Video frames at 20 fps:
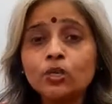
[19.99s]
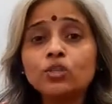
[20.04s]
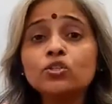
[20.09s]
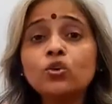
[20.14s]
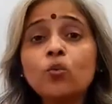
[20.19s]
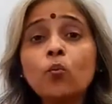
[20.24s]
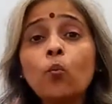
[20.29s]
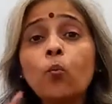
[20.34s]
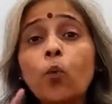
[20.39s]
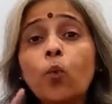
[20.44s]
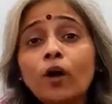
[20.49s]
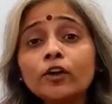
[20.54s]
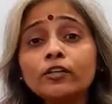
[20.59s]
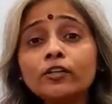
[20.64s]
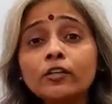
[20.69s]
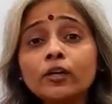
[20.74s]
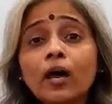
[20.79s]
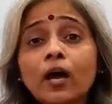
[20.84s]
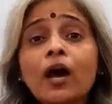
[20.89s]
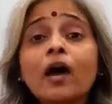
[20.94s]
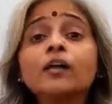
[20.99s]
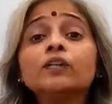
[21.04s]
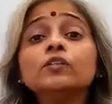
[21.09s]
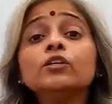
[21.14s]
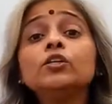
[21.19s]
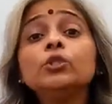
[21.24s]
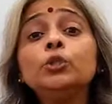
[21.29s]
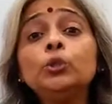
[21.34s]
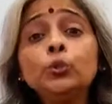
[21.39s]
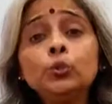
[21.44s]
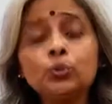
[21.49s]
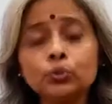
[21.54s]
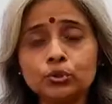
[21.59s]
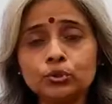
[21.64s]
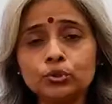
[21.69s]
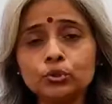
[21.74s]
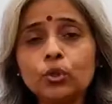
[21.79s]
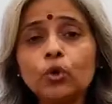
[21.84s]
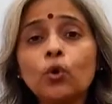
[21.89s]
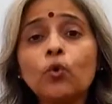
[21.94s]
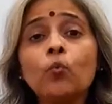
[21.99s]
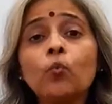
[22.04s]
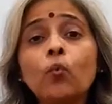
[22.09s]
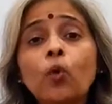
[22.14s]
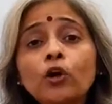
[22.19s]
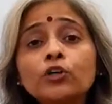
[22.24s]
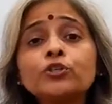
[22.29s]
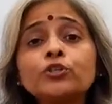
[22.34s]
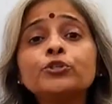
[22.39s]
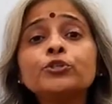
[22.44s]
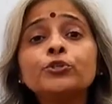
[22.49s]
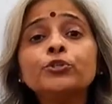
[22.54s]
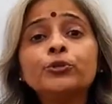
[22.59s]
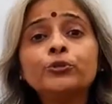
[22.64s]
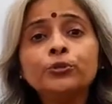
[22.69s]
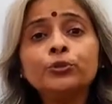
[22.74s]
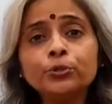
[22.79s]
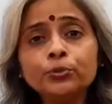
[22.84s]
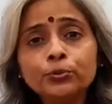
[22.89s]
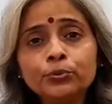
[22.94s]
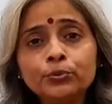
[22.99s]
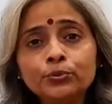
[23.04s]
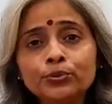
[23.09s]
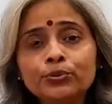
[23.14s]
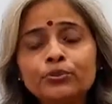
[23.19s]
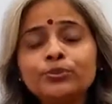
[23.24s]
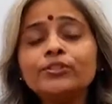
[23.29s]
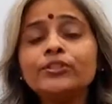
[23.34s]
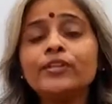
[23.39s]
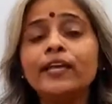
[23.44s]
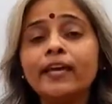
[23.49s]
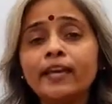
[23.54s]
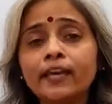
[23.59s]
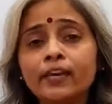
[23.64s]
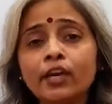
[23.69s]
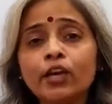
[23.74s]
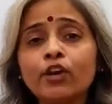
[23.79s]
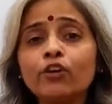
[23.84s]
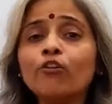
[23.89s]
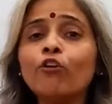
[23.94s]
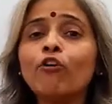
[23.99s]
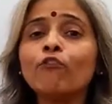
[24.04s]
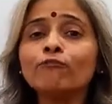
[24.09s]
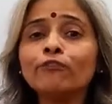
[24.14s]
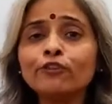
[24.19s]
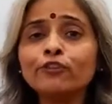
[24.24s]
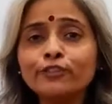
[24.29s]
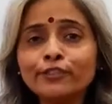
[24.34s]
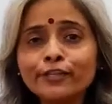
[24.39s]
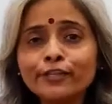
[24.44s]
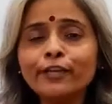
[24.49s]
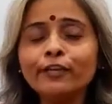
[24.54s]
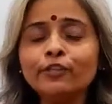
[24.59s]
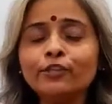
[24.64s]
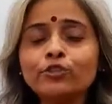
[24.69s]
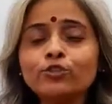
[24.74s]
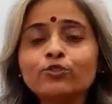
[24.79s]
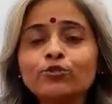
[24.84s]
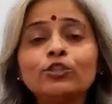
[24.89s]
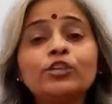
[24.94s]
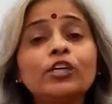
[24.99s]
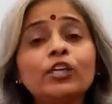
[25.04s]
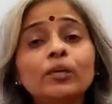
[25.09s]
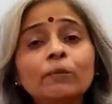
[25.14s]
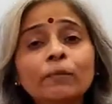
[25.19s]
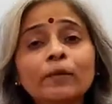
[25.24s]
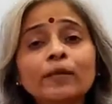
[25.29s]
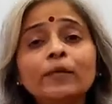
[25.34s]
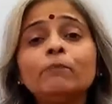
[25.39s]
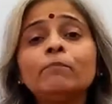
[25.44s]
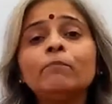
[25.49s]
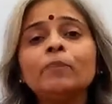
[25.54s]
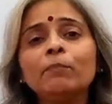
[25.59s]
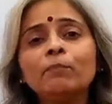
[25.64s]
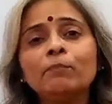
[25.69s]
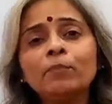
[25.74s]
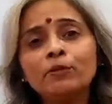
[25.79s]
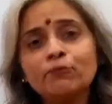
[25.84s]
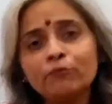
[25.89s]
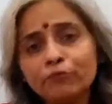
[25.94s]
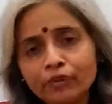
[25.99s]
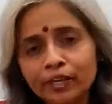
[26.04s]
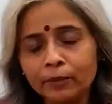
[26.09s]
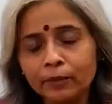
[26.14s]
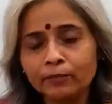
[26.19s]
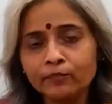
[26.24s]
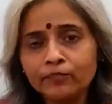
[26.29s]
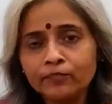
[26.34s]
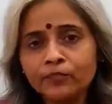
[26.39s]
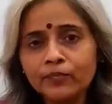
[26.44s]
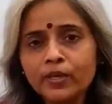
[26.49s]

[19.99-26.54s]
So, what are the do's? What should you do to take care of your skin to keep it pimple-free?